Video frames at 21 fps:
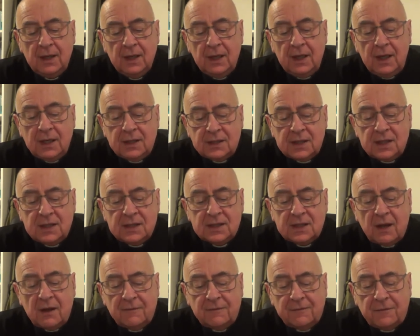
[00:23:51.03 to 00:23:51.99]
It
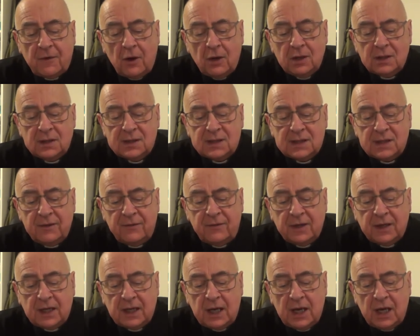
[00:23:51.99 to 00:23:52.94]
is a
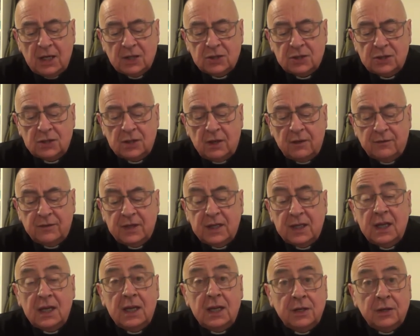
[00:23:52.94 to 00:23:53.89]
falsification of
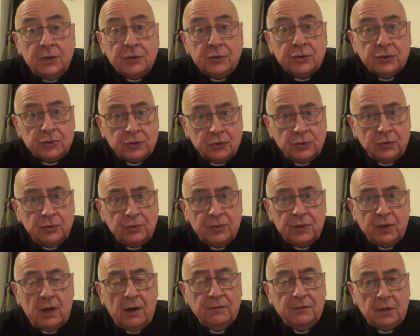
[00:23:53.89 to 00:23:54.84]
the inner
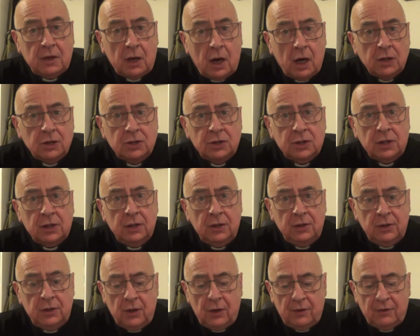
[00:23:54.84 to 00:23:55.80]
truth of conjugal
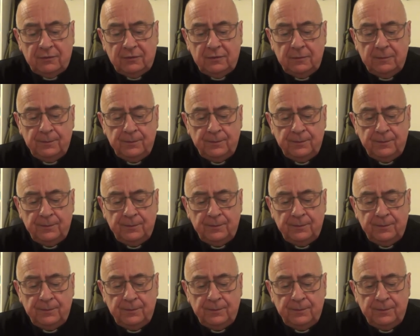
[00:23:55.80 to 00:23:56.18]
love.